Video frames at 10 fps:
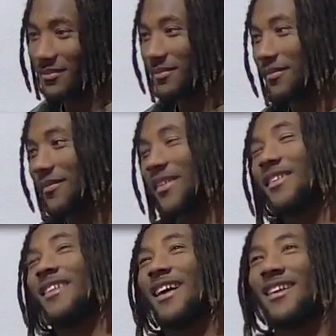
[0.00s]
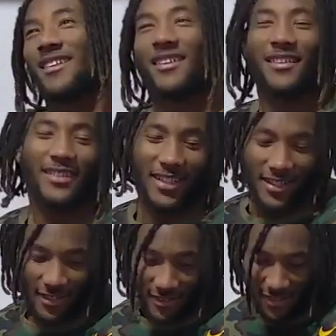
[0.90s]
He like,
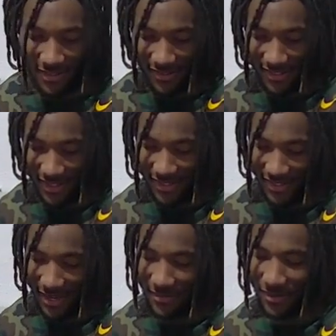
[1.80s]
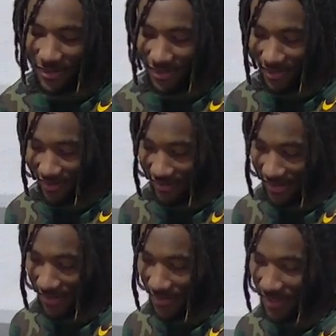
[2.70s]
he said this happened to him
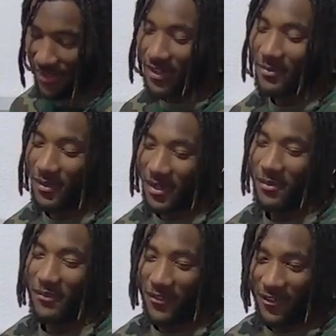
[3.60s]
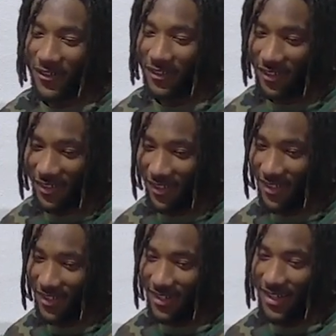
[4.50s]
and another player before. And he
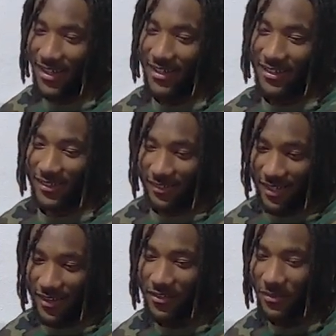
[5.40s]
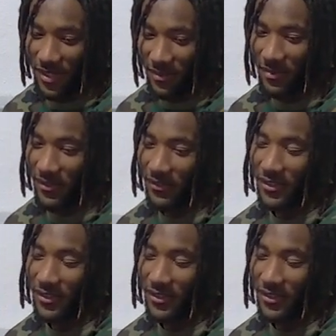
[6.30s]
glad that it was meant to be for us.